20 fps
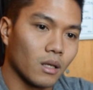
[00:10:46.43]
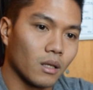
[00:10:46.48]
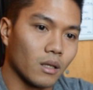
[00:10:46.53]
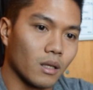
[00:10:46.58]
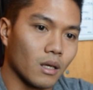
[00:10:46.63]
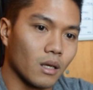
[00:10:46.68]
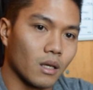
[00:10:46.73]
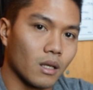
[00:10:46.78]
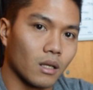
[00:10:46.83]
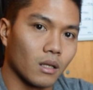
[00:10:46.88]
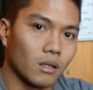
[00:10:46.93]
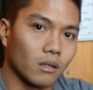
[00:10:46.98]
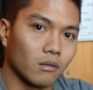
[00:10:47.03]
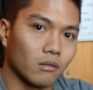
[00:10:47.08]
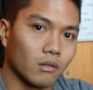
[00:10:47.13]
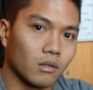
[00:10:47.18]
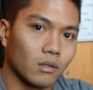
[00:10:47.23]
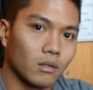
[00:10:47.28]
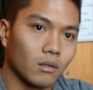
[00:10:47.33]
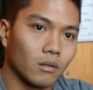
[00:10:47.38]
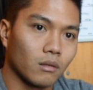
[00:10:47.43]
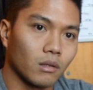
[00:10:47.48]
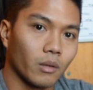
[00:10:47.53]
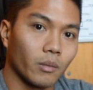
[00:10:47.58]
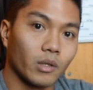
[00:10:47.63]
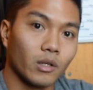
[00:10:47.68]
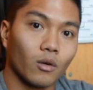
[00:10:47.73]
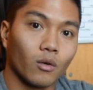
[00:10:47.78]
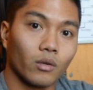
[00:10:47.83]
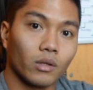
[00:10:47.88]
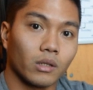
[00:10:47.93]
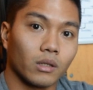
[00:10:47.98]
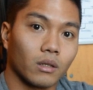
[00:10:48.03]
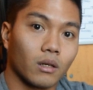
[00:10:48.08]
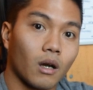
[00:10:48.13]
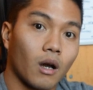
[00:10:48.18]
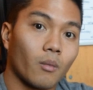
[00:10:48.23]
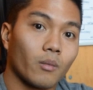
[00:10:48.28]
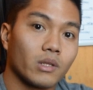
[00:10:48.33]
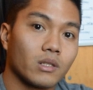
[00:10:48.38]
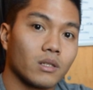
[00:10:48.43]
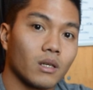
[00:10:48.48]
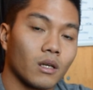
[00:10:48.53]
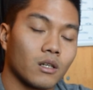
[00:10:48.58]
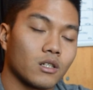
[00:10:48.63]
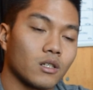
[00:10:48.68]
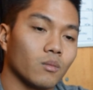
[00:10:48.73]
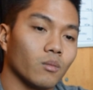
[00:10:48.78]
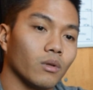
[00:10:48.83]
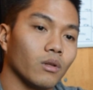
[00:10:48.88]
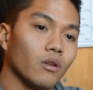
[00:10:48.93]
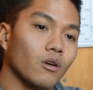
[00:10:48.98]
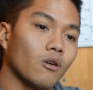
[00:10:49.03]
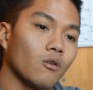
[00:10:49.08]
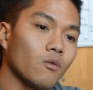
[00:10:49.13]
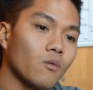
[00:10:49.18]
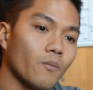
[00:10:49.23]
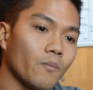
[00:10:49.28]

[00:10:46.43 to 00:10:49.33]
then let me know in the comment section below.